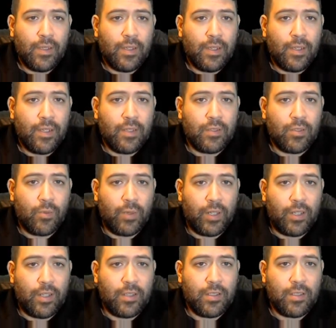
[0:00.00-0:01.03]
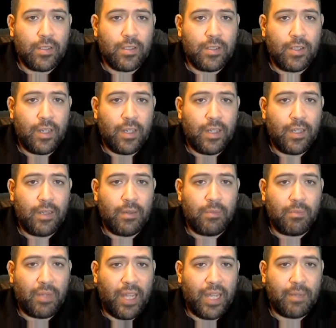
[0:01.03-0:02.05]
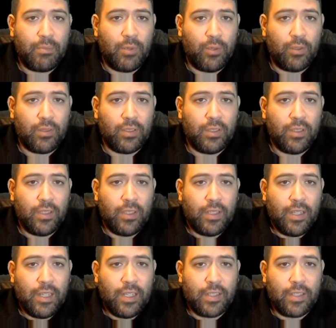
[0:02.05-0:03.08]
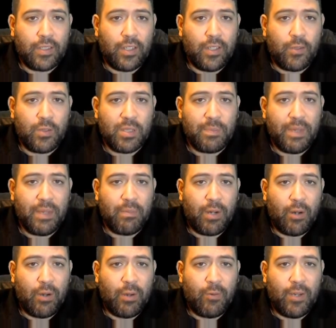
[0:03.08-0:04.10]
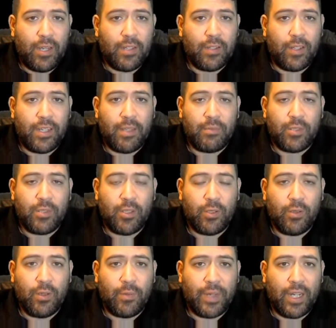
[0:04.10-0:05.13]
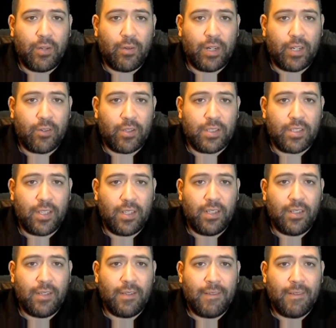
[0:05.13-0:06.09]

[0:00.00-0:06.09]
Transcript: And so we're going to stun Black Bolt. It's going to do speed bar rewind on him too, and we got rid of Crystal.